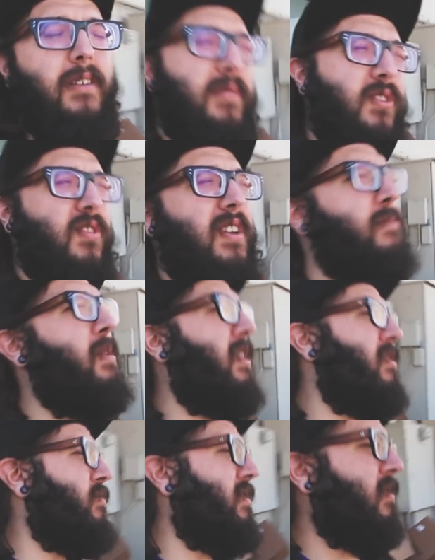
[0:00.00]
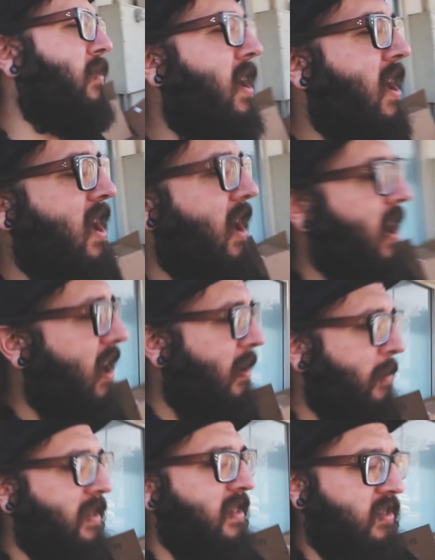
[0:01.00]
I'll be straight up honest with you.
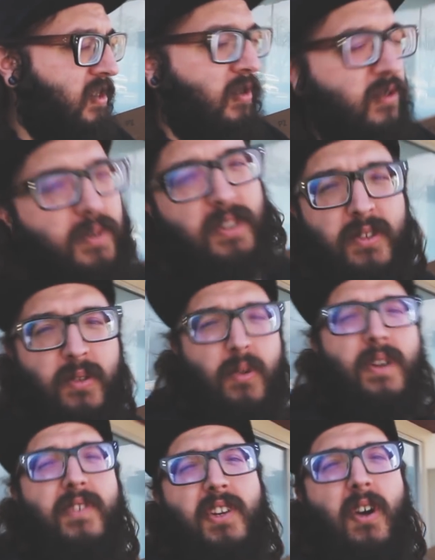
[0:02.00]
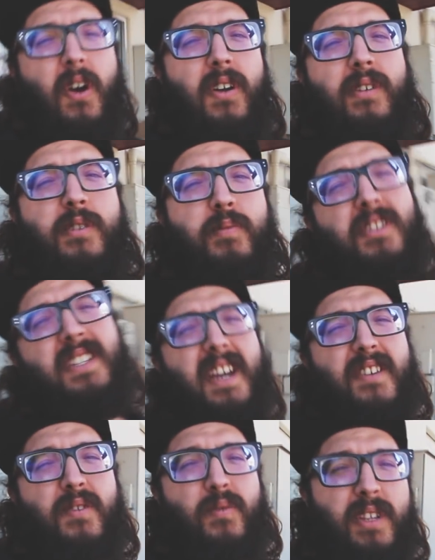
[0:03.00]
And this goes with the story of the car. It was put
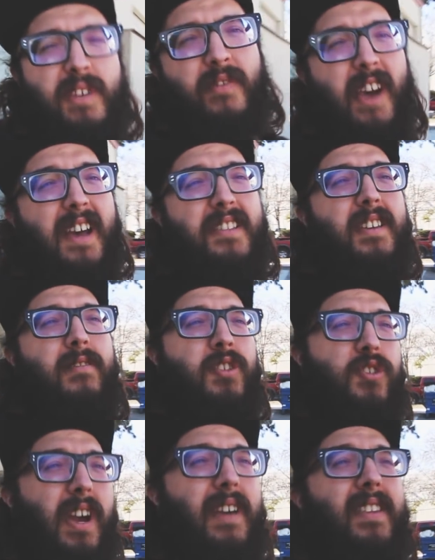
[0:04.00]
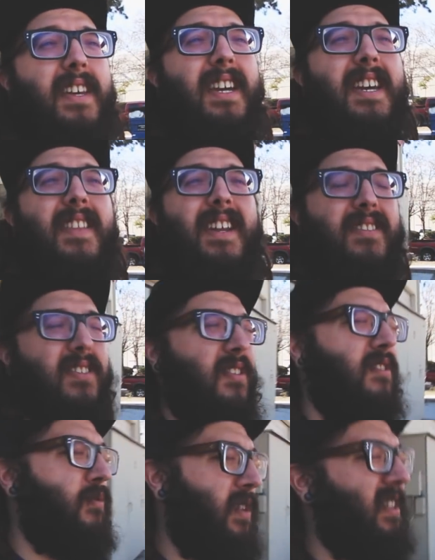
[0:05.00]
together really fast and I was driving it, and then I
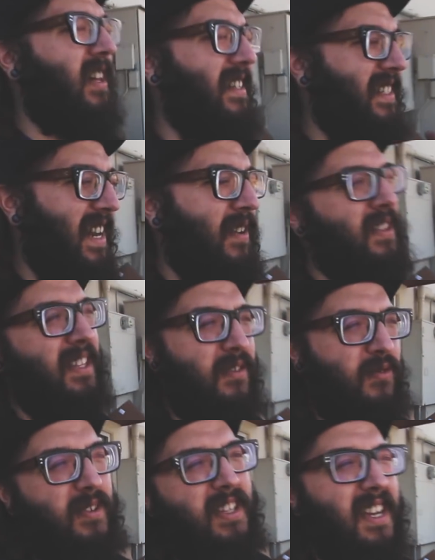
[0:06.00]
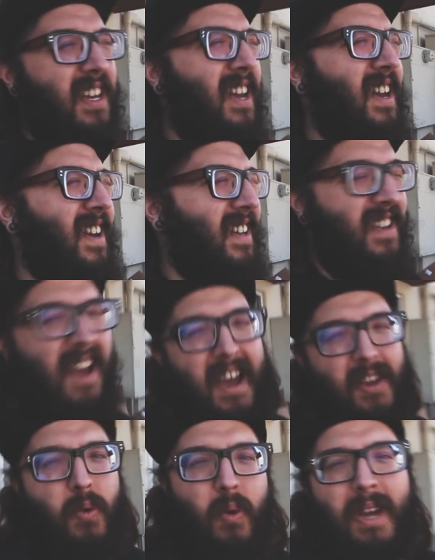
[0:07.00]
started to realize that everything is really
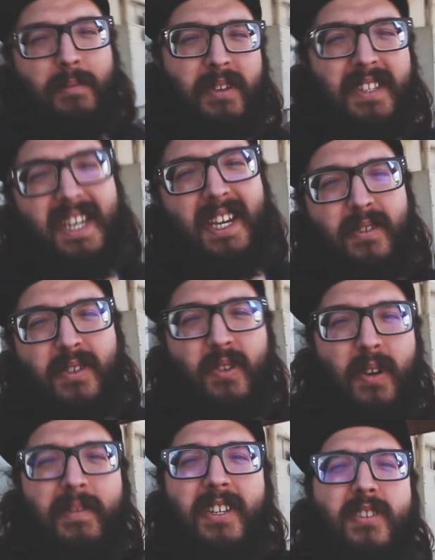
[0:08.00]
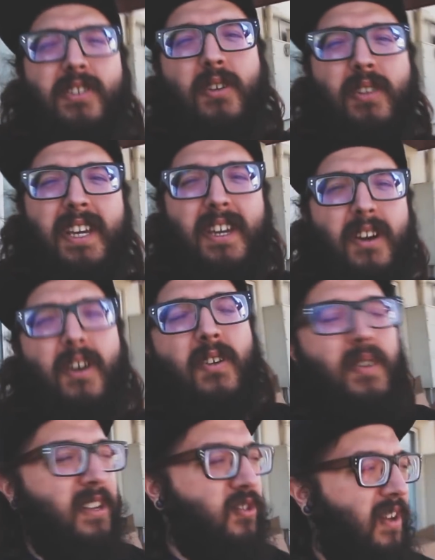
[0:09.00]
not quite put together. So I'm gonna slowly
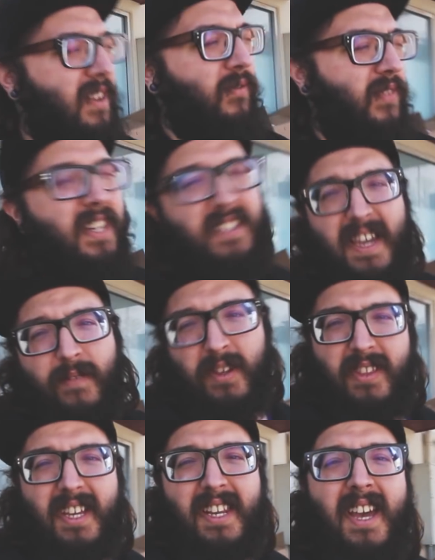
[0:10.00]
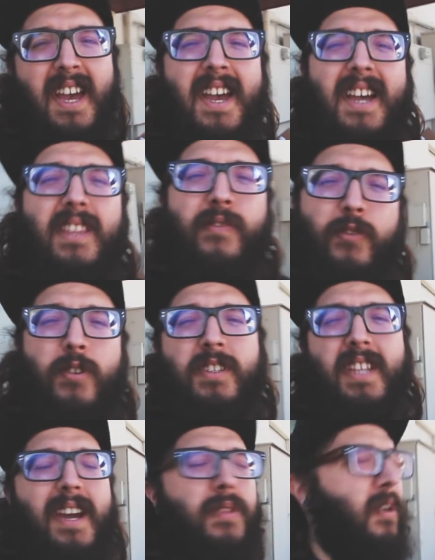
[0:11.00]
go and try to fix everything. And the first
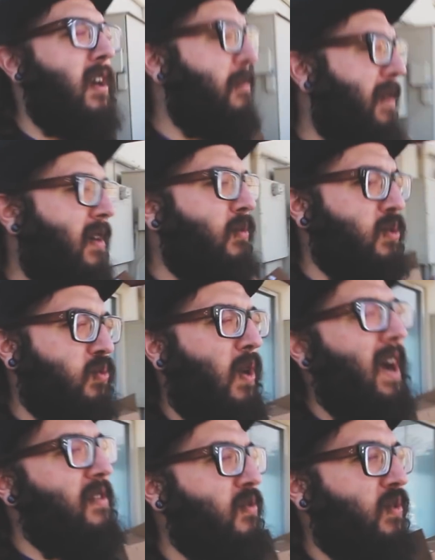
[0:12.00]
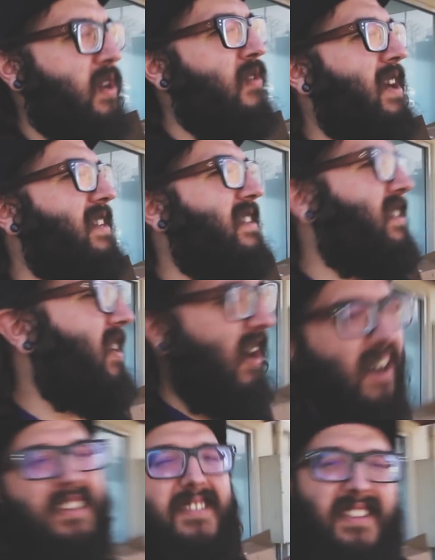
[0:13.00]
thing I thought about was why the rear end is
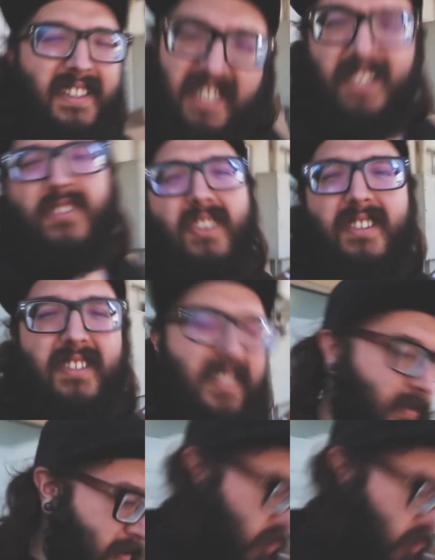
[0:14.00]
constantly just